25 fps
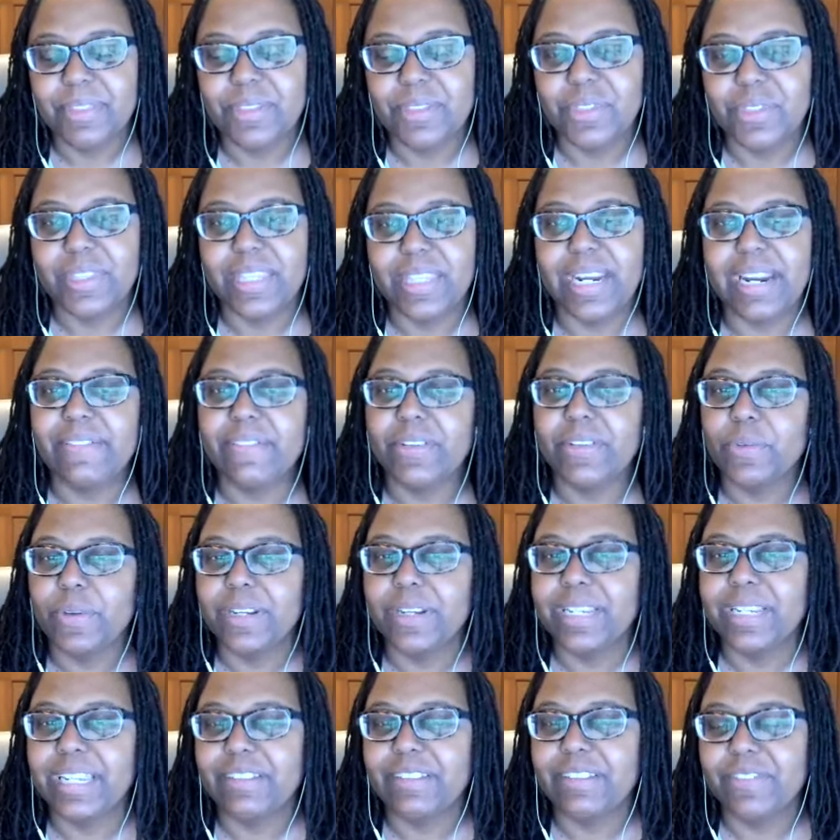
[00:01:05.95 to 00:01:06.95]
so that
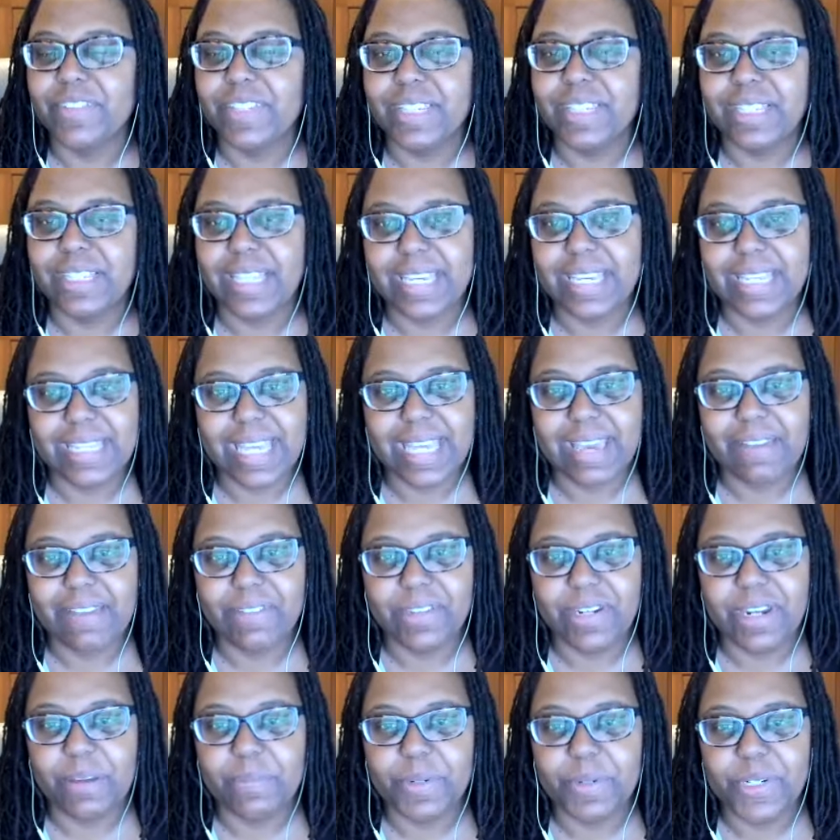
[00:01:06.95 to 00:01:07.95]
everyone can feel like they have
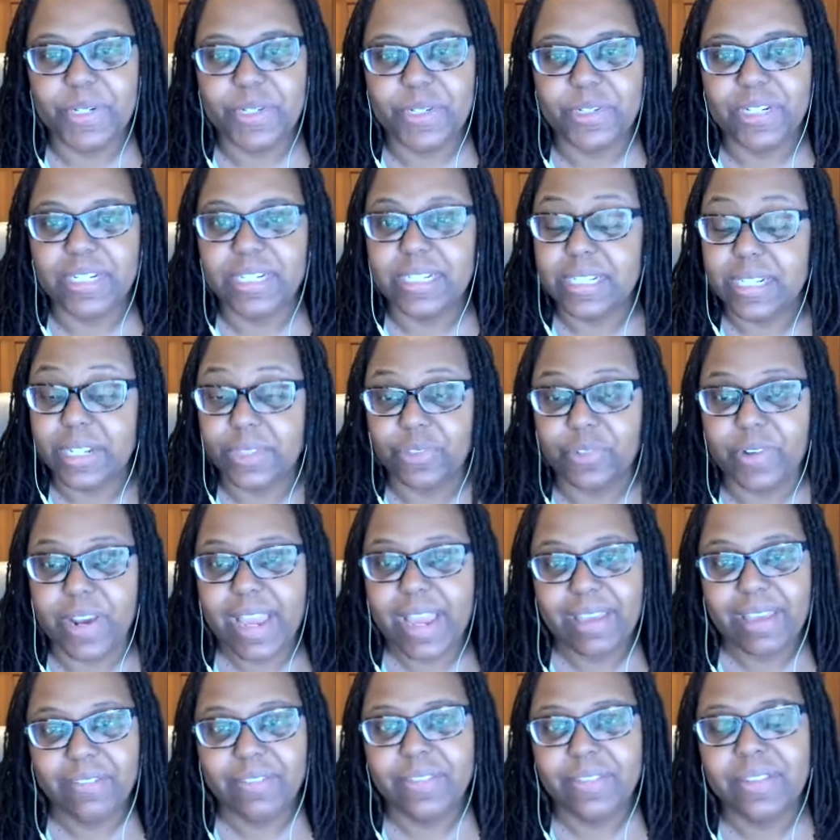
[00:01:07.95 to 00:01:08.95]
an opportunity to
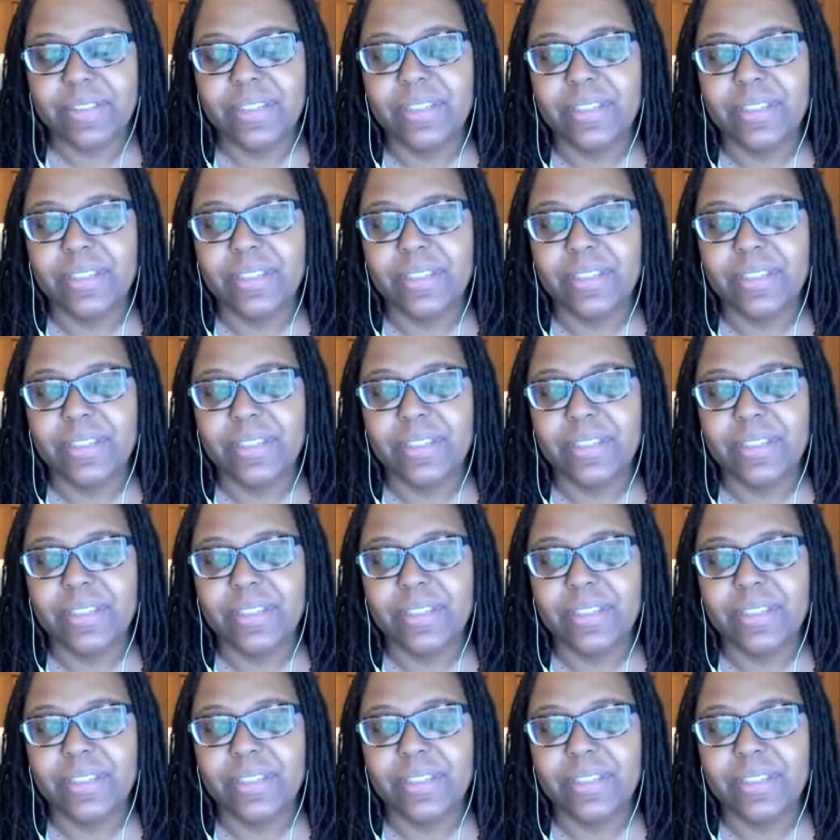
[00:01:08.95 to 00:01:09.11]
thrive.